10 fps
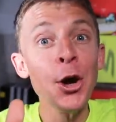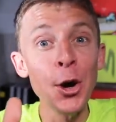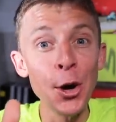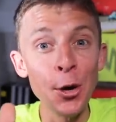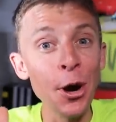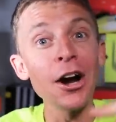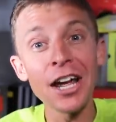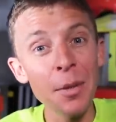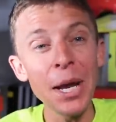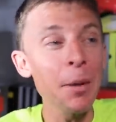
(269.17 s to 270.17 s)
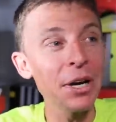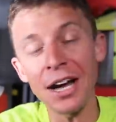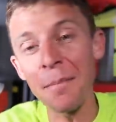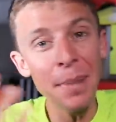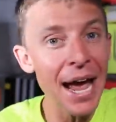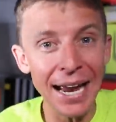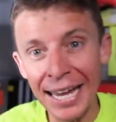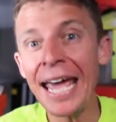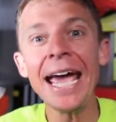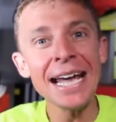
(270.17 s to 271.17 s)
who are gonna be able to come back
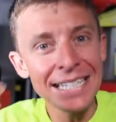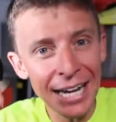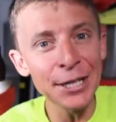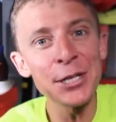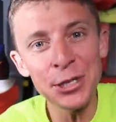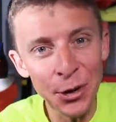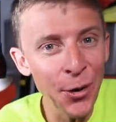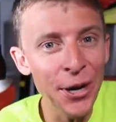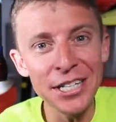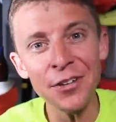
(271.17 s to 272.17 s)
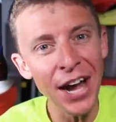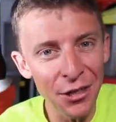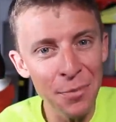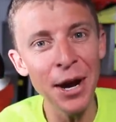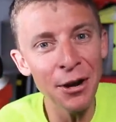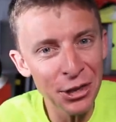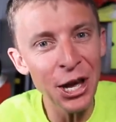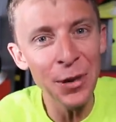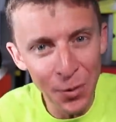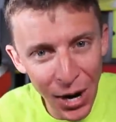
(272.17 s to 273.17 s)
and tell us stories of how the
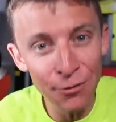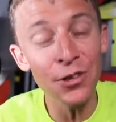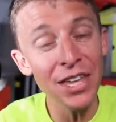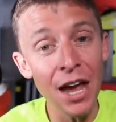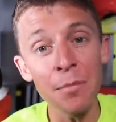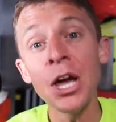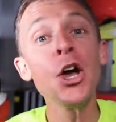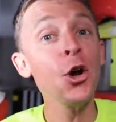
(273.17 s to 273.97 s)
marathon went for them